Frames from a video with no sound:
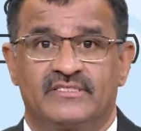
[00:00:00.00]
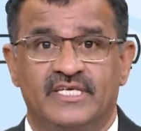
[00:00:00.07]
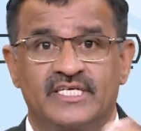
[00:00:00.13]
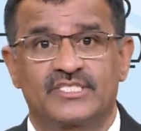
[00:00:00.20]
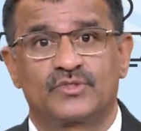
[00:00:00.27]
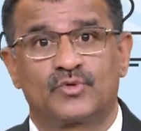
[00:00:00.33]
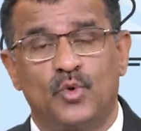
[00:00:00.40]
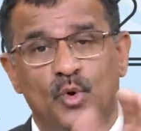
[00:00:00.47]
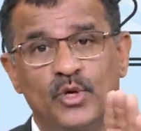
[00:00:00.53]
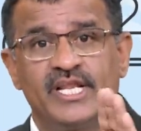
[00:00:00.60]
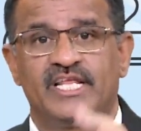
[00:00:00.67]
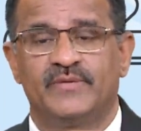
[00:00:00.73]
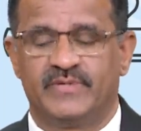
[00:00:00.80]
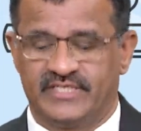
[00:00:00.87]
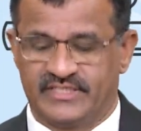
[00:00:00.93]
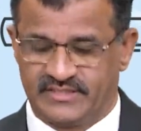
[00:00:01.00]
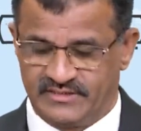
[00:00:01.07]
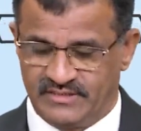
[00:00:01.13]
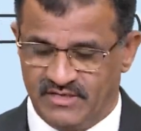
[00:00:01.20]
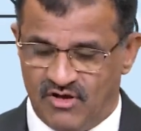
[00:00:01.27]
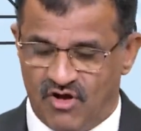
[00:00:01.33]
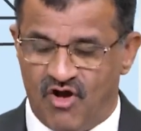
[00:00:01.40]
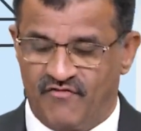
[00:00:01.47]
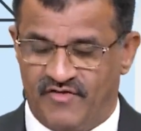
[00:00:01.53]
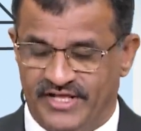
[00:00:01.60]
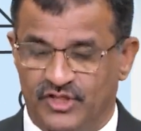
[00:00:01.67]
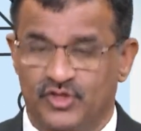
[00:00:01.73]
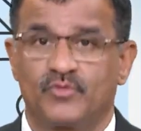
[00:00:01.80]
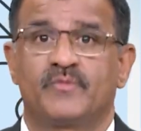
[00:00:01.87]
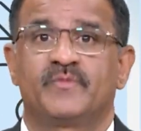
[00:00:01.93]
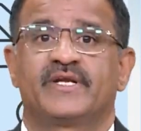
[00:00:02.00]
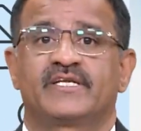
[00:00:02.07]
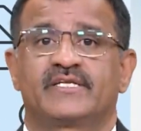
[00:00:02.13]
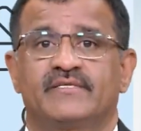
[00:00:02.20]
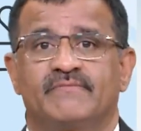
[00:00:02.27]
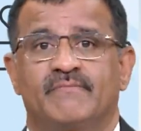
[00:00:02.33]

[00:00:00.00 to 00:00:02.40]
core elements of anthropometry.